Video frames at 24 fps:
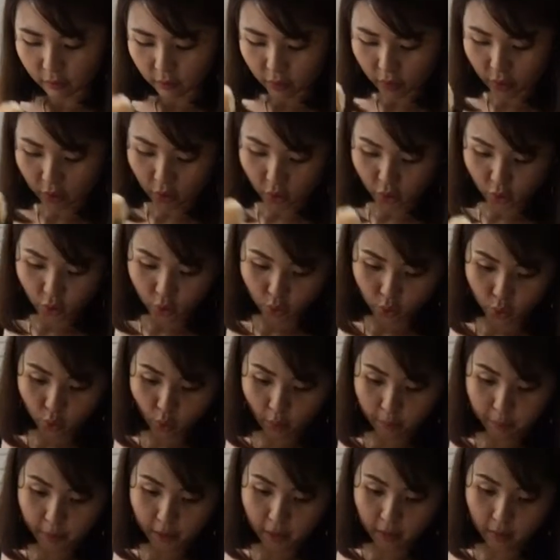
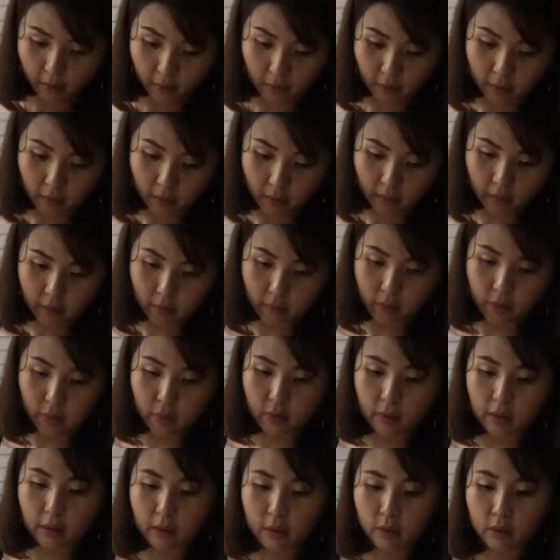stop here.
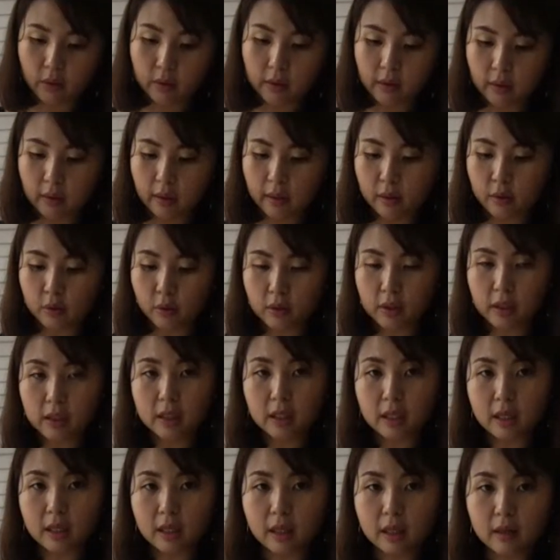So you
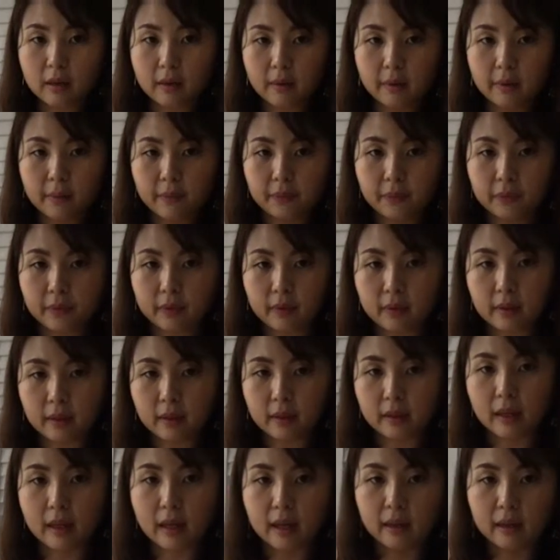see.
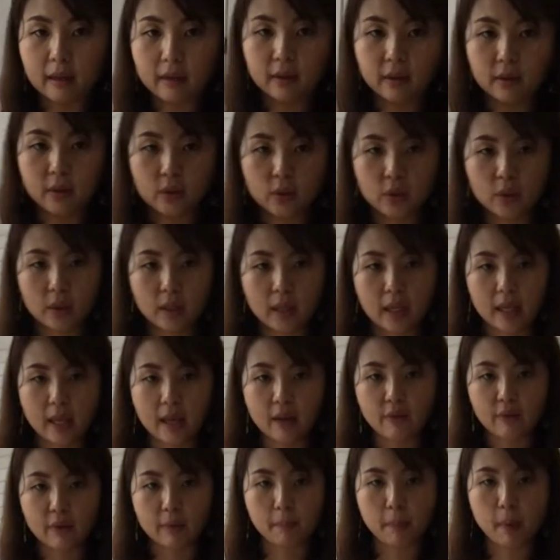Yeah, so you can
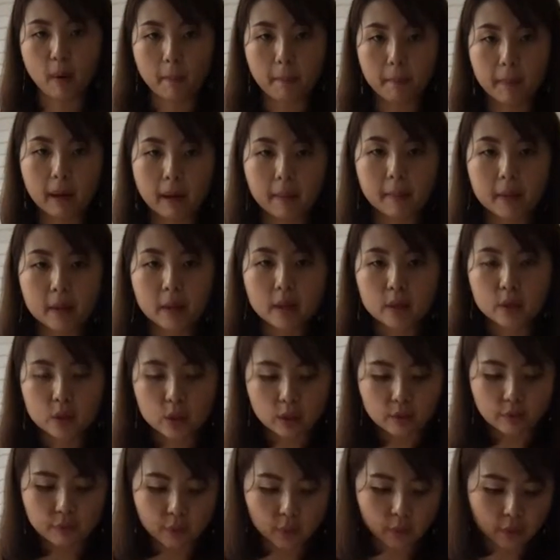have a pop-up. So
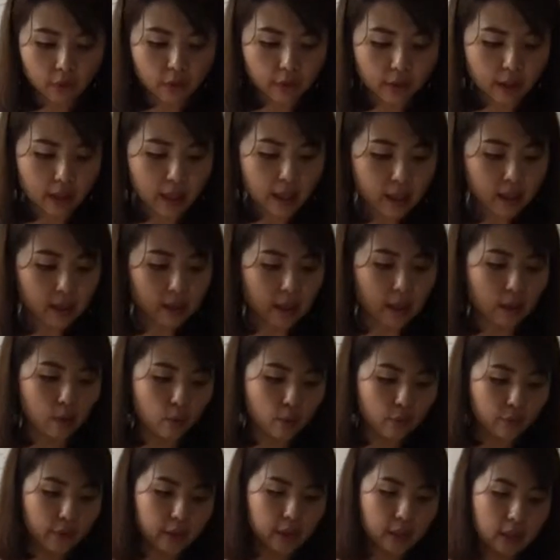if you think that
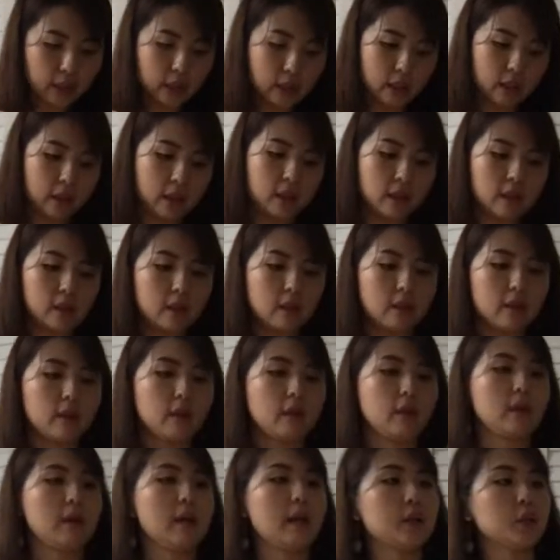over here,
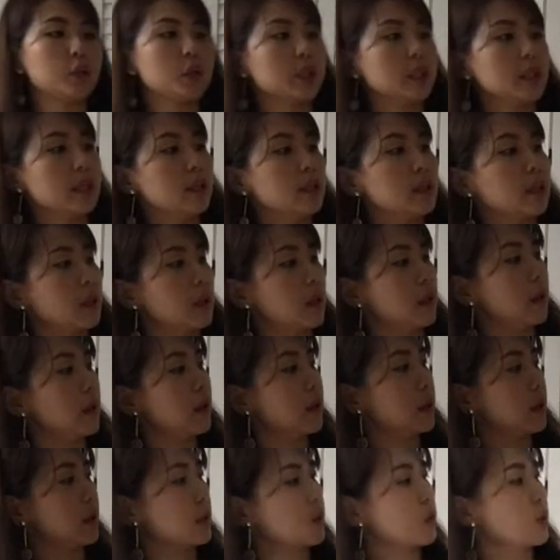actually
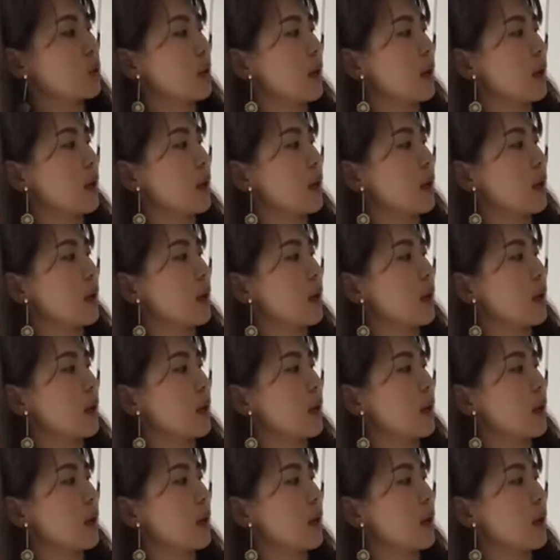it's not